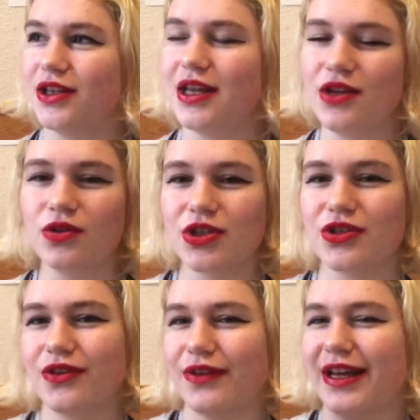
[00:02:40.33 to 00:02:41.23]
you'll just
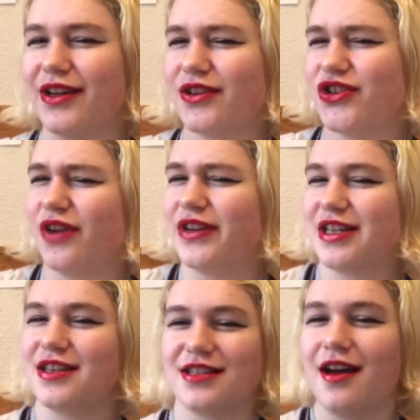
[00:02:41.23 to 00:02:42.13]
sort of shove it to
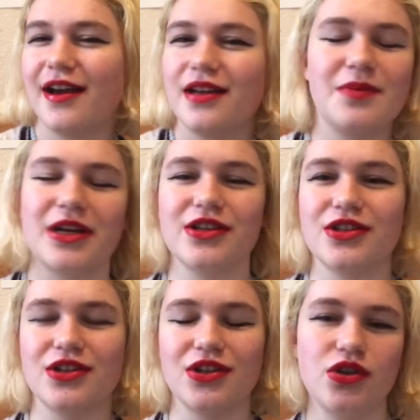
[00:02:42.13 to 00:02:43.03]
the side
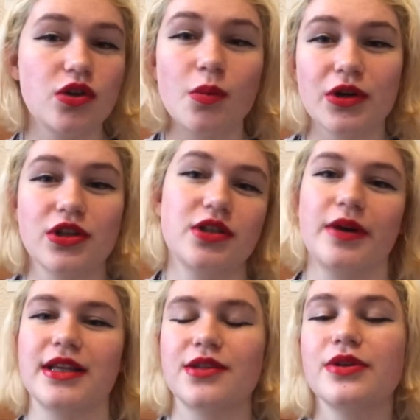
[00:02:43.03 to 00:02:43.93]
because you don't want to do
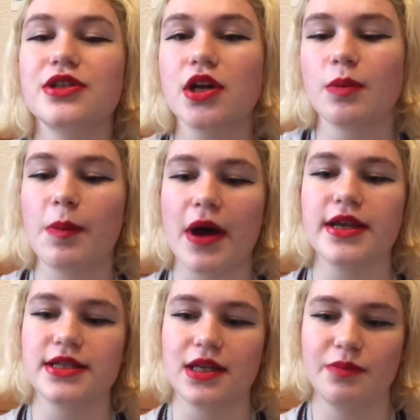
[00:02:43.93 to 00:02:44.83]
it. So it's got to be
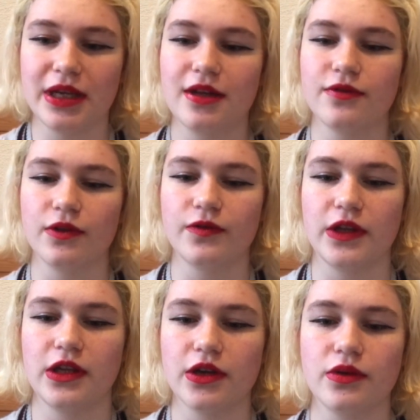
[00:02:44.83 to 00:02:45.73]
personally meaningful for
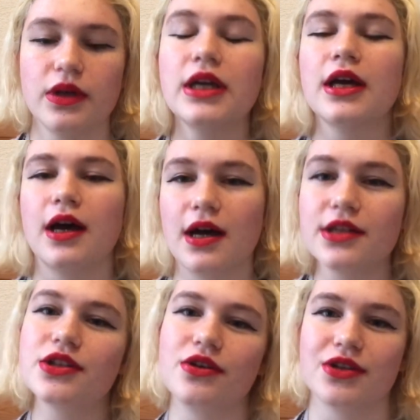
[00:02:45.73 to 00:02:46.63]
you.
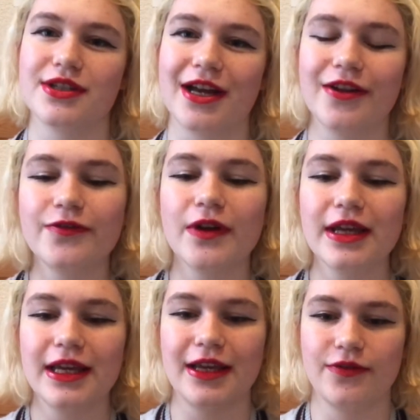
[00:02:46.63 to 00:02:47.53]
Ask yourself
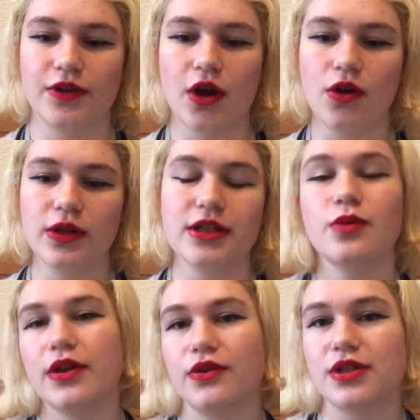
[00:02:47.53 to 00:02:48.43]
if the goal is
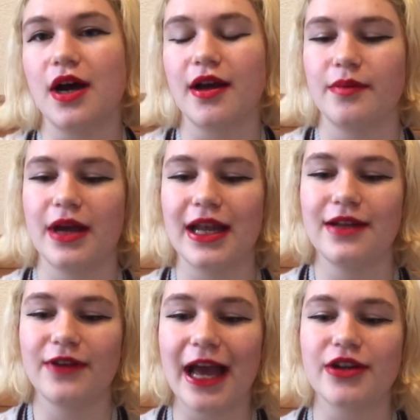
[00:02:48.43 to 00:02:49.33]
worth your time and if
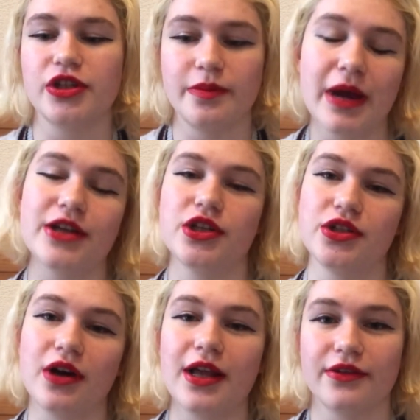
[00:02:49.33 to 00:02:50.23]
it actually matches
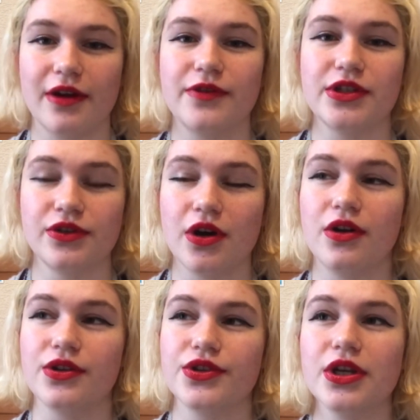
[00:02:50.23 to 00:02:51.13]
your other efforts and goals.